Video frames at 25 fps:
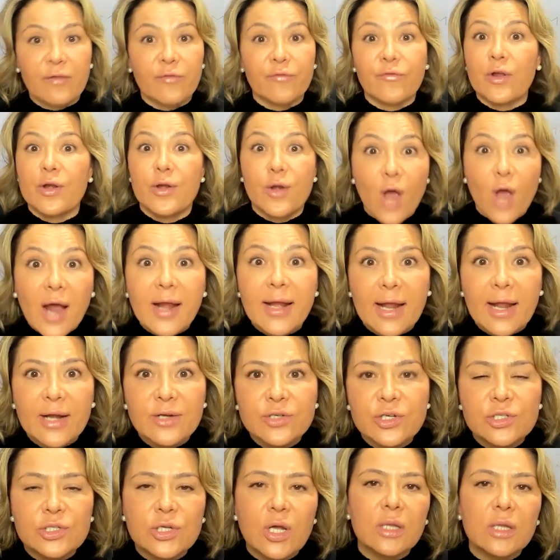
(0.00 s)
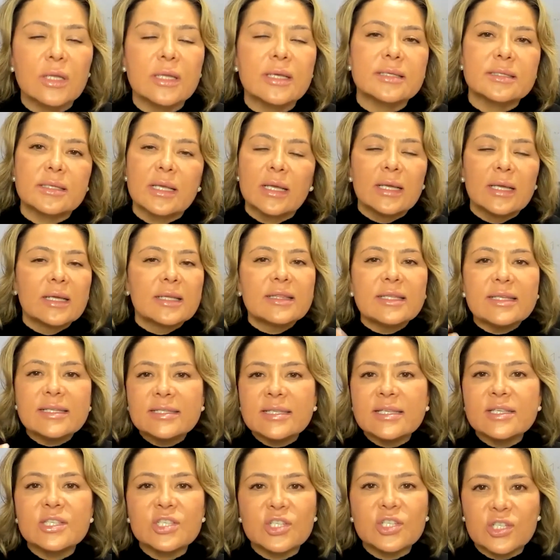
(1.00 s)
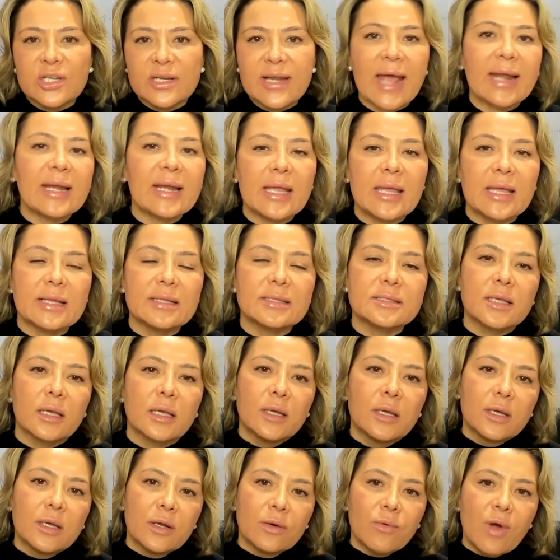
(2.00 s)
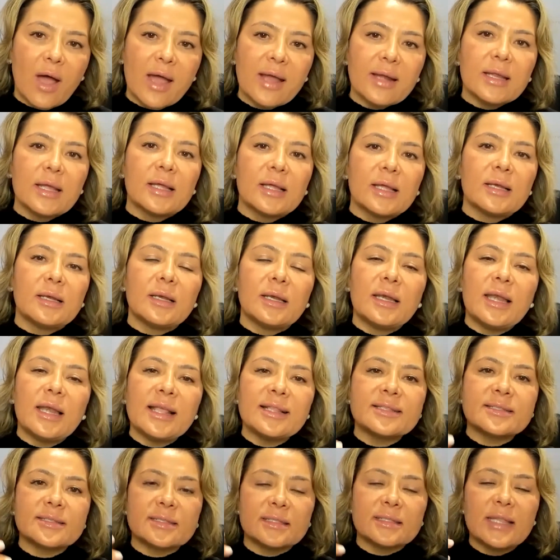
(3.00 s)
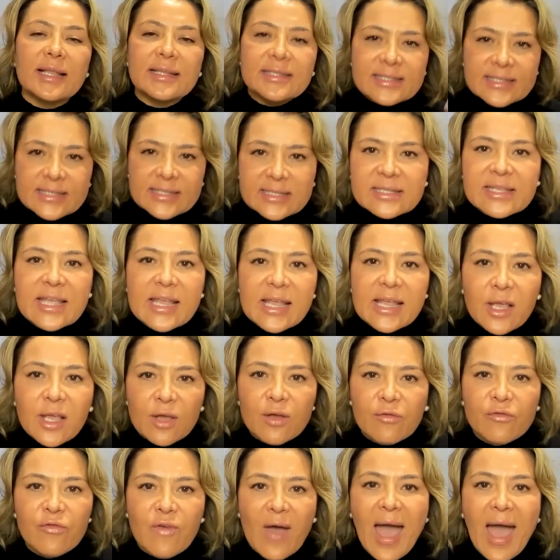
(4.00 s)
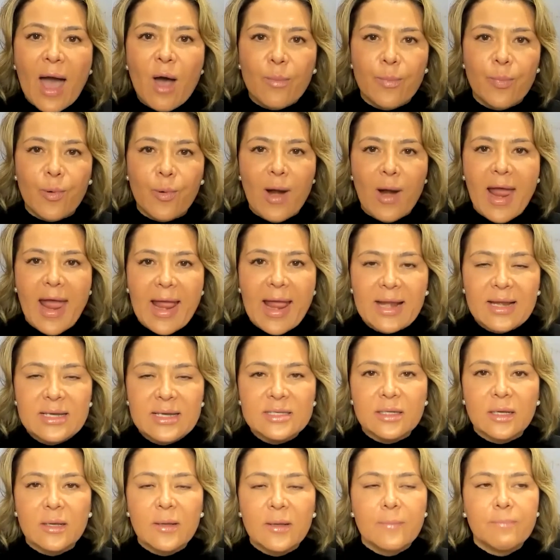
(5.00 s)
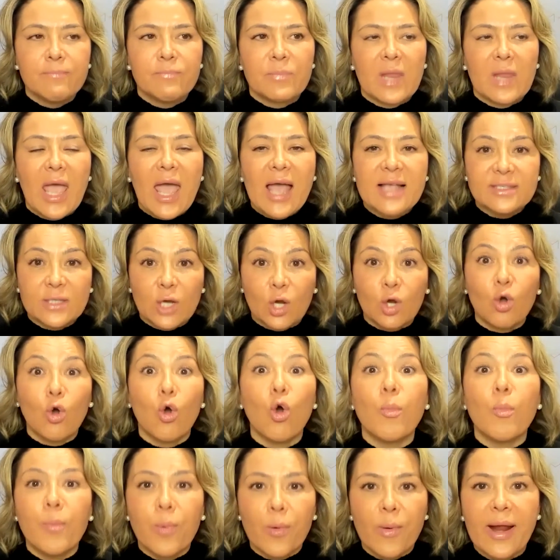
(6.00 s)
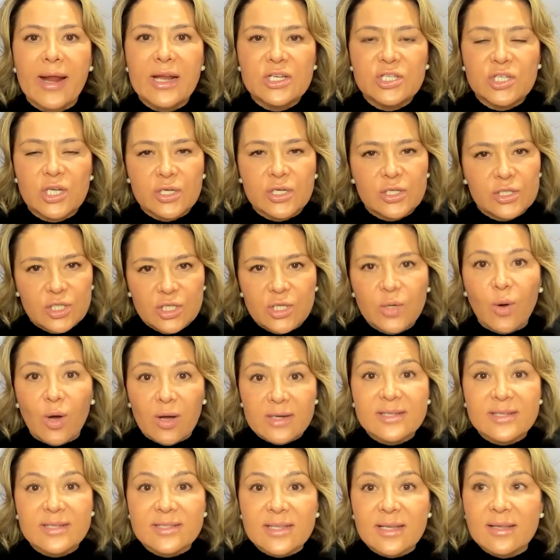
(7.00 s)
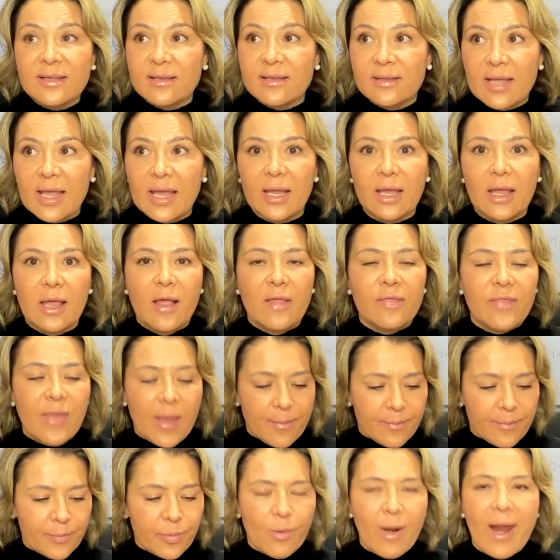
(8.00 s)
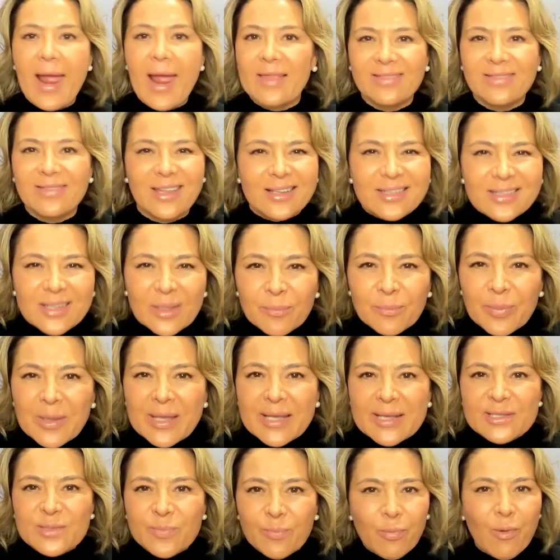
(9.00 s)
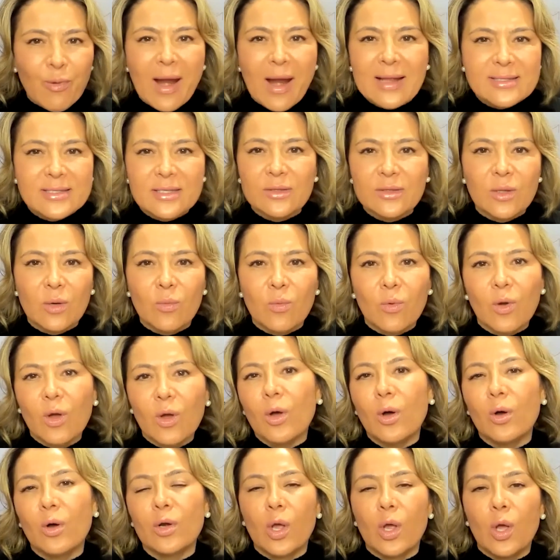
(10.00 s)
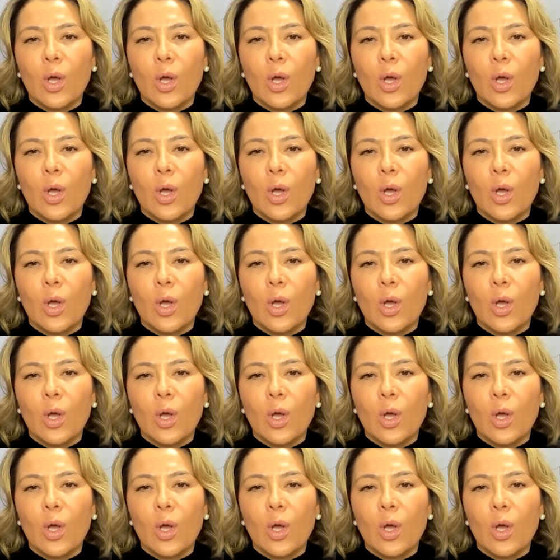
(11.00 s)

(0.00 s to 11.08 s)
for $900. This is shenanigans, right? Let's think of our brand as a corporation. Do you honestly think that the biggest brands in the world